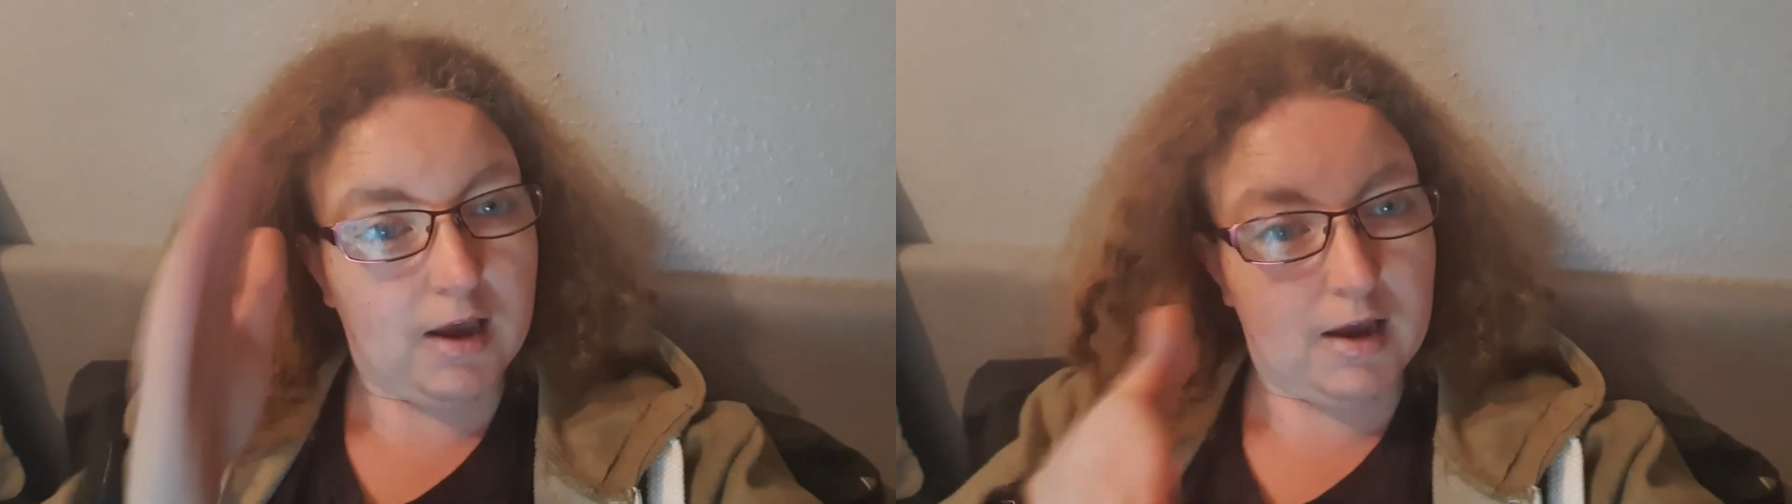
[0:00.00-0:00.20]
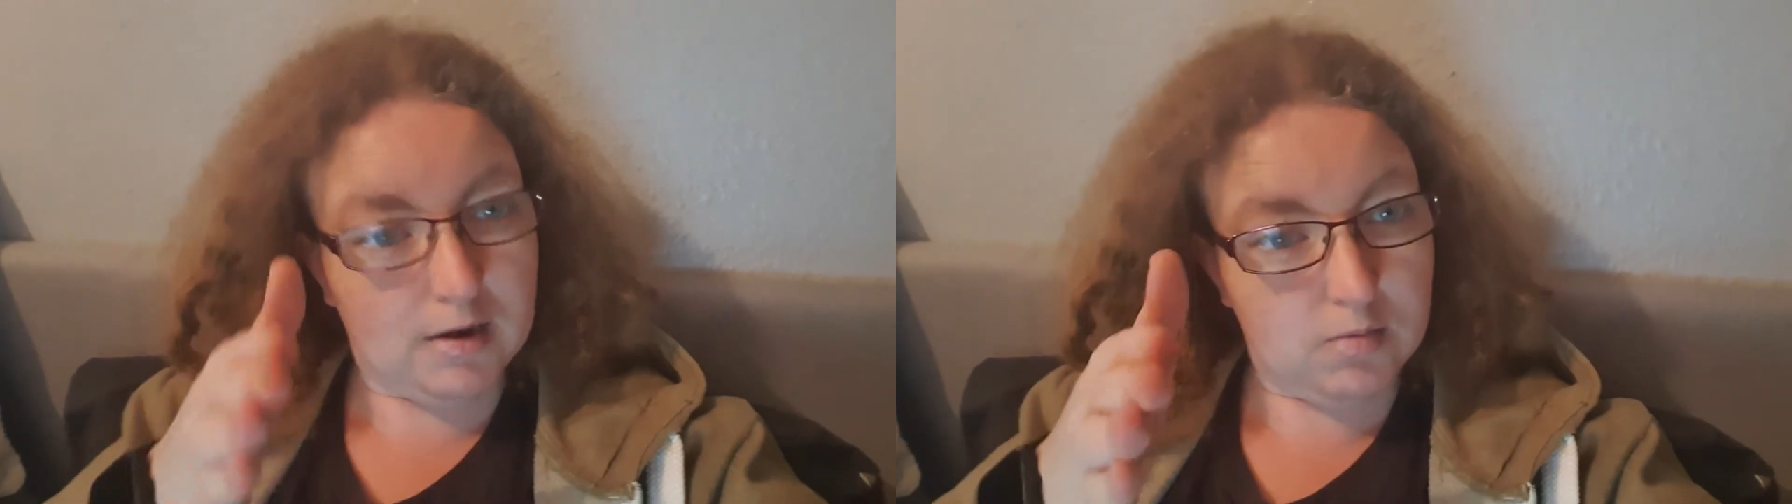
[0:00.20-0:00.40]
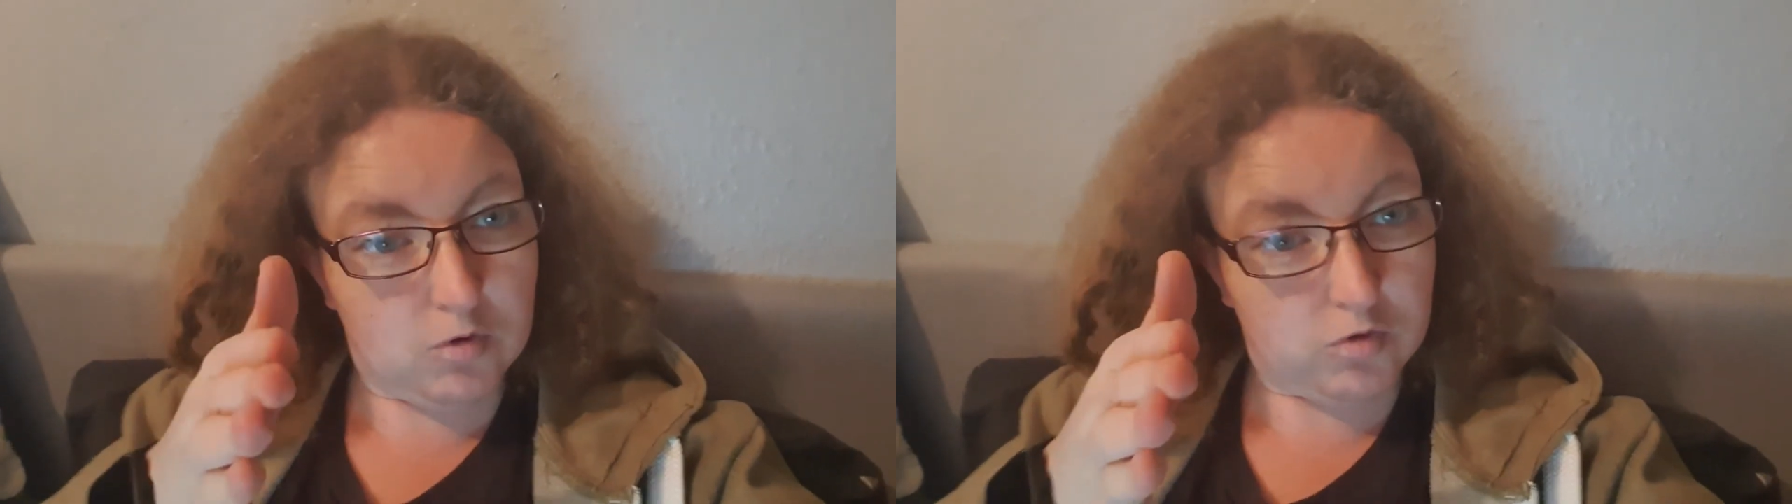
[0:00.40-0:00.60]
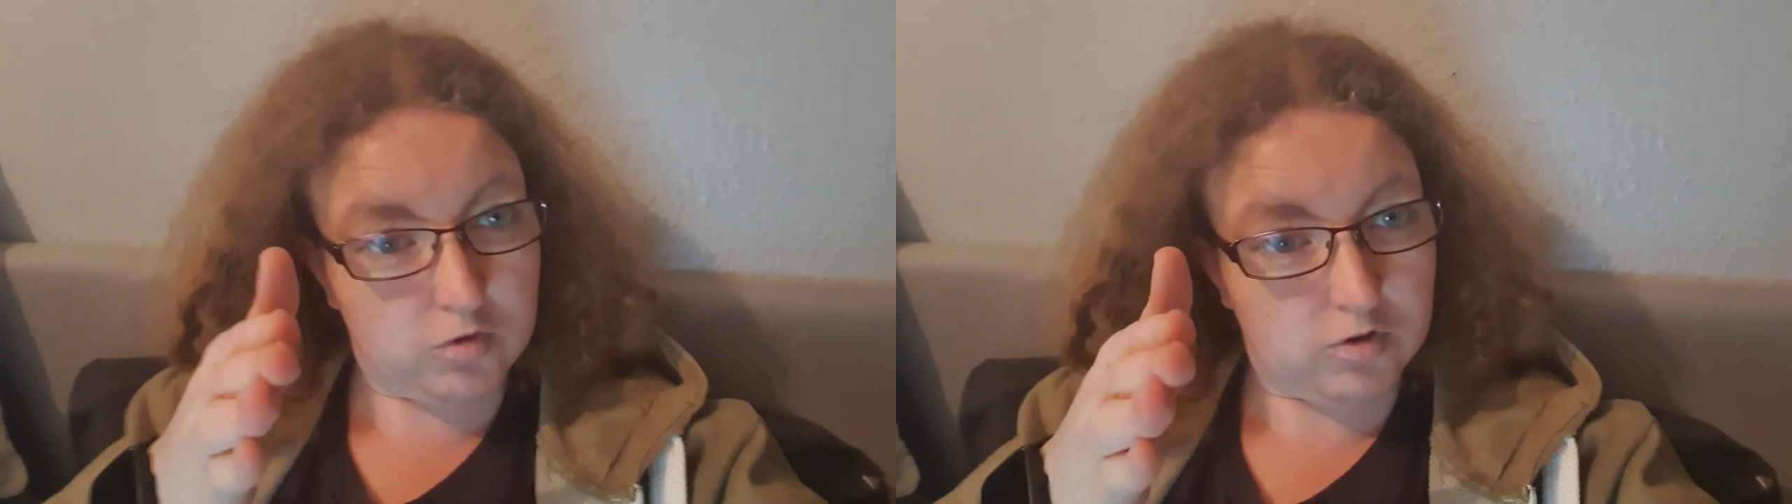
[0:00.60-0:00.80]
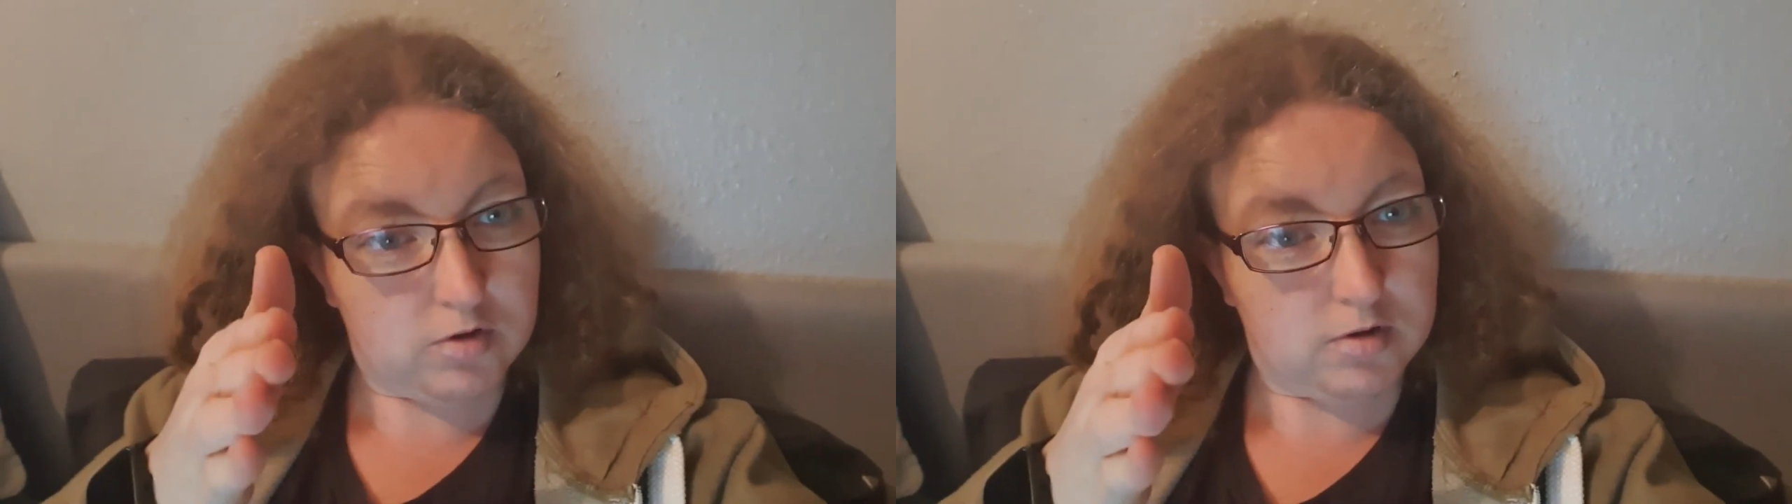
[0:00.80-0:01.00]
animals.